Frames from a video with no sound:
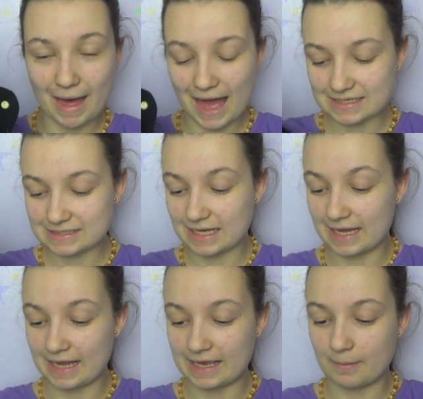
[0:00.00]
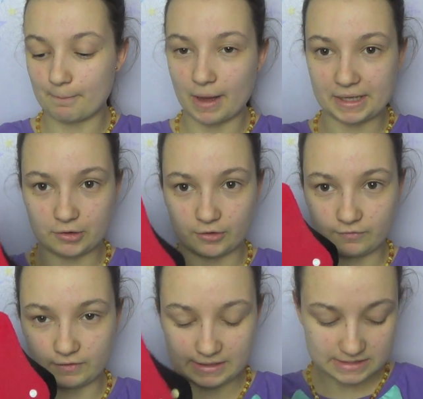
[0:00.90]
backed in micro
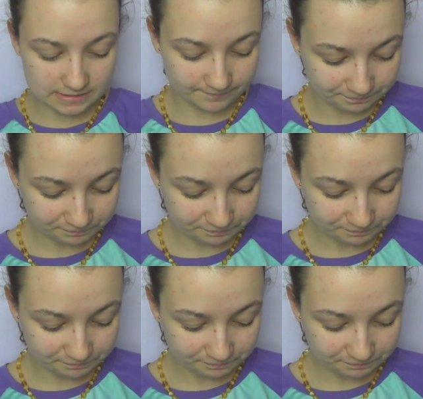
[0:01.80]
fleece.